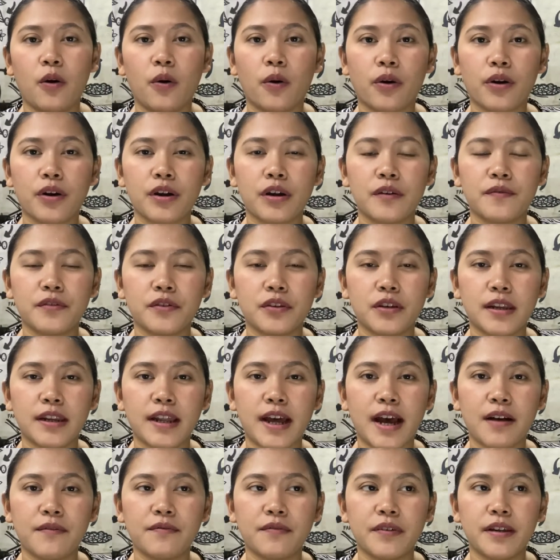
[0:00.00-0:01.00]
Or if you can
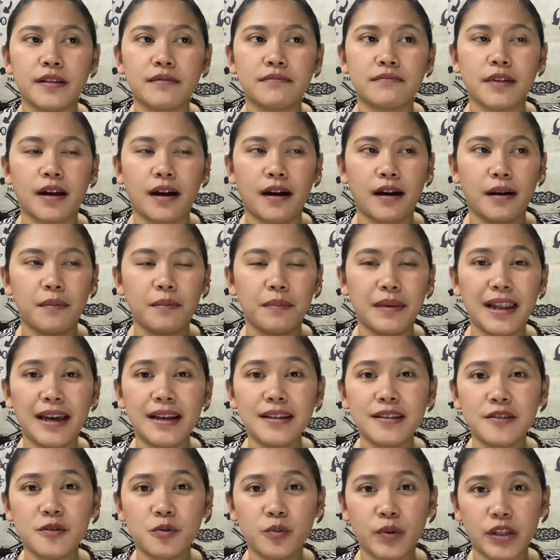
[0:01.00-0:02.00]
have it
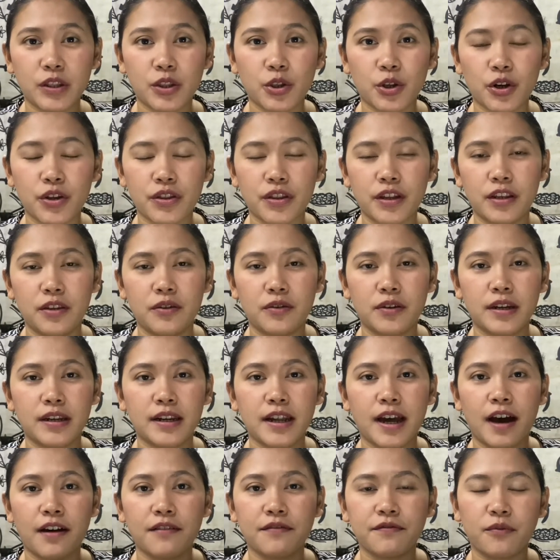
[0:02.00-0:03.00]
less sweeter, then you can
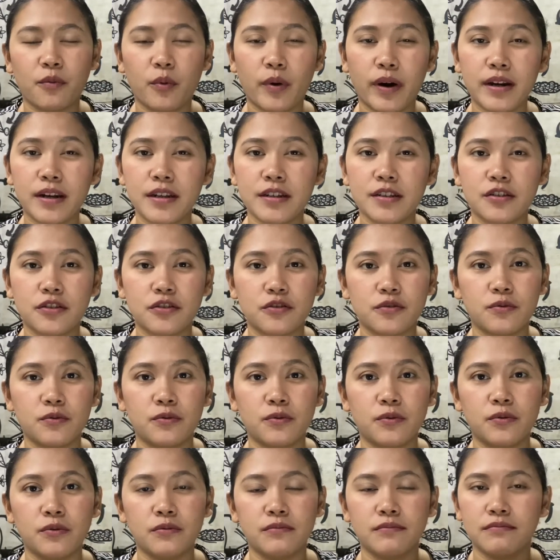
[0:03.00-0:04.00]
have
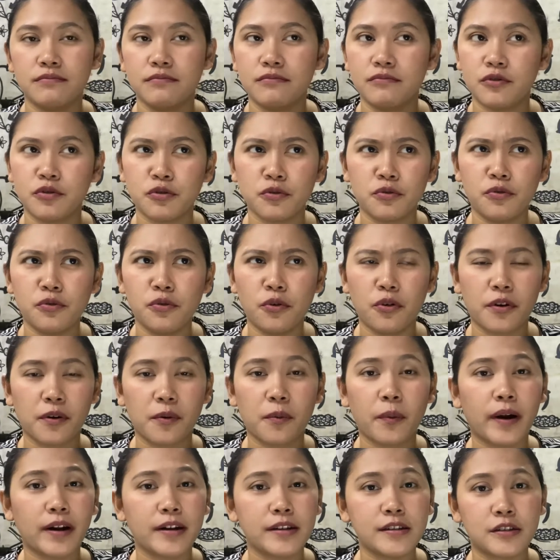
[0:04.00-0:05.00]
1:2 or
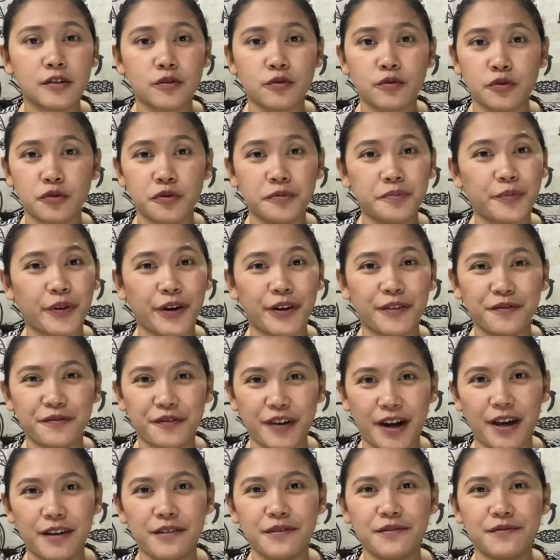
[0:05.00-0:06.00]

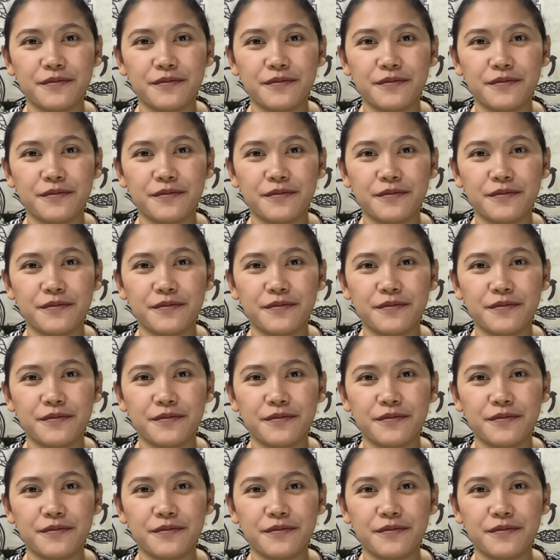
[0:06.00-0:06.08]
1:2.5.